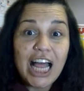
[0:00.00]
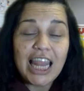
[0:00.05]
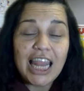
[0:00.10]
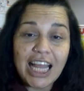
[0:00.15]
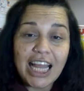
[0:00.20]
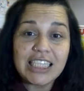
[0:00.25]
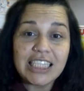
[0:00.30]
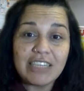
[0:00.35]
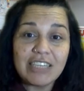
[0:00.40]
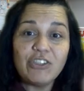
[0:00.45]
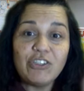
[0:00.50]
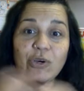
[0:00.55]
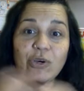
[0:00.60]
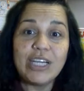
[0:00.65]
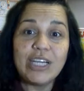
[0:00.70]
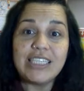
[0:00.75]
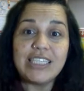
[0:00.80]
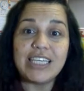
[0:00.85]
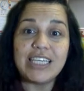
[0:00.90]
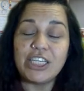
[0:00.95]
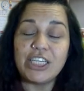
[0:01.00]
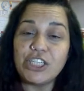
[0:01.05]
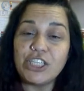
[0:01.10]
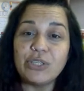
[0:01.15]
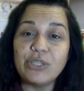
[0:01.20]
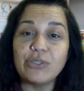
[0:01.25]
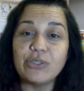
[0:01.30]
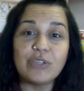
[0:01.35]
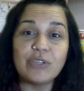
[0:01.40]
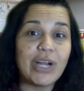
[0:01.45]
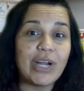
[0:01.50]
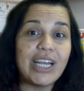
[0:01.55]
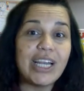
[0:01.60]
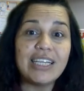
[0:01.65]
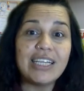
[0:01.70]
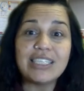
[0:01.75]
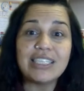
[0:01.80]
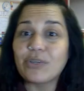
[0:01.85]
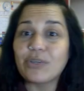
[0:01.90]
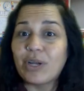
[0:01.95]
lots of noise and children
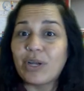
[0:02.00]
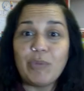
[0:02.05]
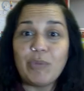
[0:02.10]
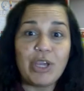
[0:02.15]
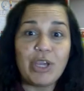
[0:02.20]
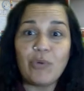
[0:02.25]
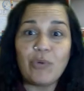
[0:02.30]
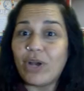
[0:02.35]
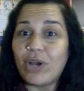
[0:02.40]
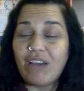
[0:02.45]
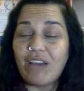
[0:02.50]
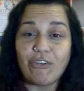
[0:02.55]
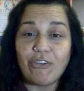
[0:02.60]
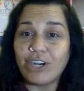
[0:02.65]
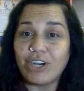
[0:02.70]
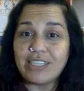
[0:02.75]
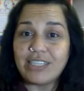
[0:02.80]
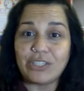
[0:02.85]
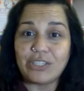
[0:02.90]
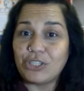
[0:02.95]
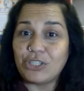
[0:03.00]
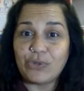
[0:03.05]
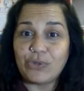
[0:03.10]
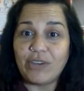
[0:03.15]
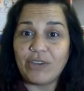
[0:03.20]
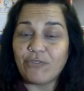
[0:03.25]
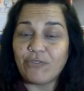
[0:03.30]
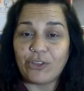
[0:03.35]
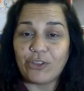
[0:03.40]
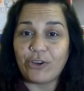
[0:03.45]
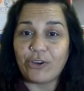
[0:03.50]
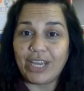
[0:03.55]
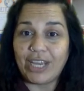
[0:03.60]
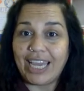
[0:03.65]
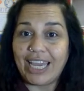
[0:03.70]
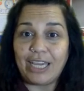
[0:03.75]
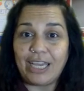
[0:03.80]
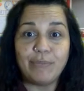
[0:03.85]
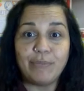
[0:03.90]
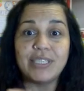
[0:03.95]
running, screaming, whatever it is they're doing for their
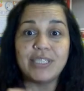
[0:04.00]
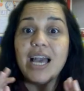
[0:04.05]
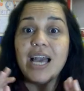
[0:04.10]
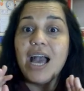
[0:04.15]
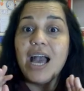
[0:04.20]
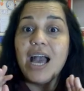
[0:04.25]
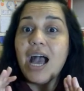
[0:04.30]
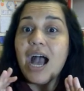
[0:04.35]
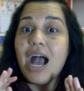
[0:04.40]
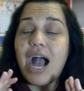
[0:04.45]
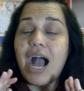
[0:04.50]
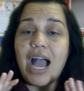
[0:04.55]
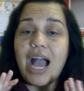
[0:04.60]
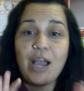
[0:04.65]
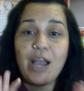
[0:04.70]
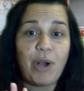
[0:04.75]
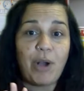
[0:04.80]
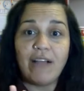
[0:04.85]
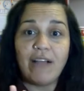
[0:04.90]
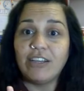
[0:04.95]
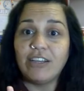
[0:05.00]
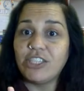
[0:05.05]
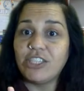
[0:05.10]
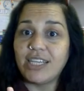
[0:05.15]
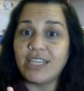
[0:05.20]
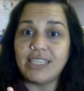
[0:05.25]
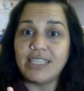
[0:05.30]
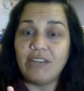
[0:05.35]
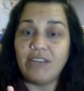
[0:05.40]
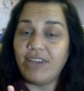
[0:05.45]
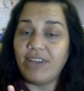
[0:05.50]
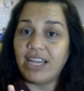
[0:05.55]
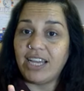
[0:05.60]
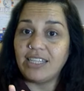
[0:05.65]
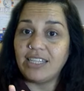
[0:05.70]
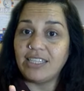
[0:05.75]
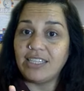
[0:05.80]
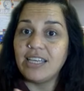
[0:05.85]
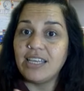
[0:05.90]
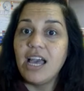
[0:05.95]
games, I apologize in
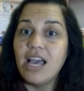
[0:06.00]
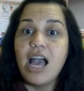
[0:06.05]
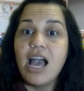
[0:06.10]
advance.